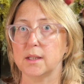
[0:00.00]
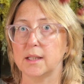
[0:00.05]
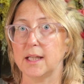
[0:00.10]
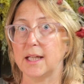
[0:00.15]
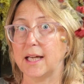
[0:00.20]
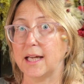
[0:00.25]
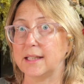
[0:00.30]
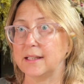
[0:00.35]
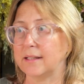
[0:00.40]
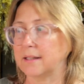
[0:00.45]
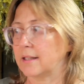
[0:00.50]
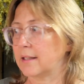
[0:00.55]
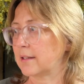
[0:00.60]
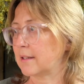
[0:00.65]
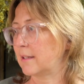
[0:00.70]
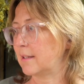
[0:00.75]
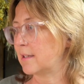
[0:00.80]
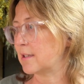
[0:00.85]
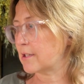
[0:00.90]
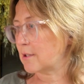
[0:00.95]
anything that
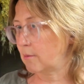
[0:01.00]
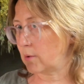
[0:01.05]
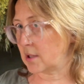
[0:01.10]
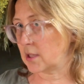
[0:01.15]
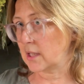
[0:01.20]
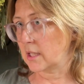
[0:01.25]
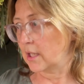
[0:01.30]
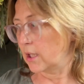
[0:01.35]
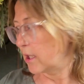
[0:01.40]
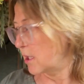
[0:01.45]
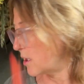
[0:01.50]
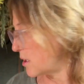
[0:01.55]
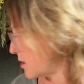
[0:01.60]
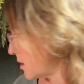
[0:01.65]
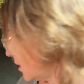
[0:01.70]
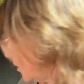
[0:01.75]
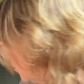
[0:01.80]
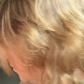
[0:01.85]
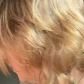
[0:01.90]
you're doing. So